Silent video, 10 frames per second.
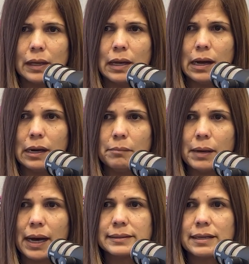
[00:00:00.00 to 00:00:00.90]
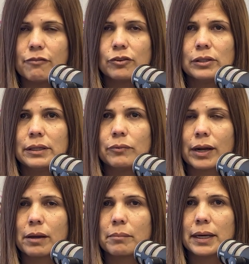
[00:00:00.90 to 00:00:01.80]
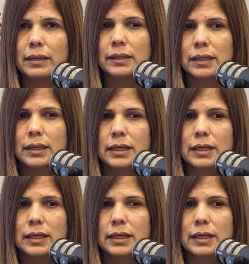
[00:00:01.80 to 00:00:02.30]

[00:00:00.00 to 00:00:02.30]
I definitely recommend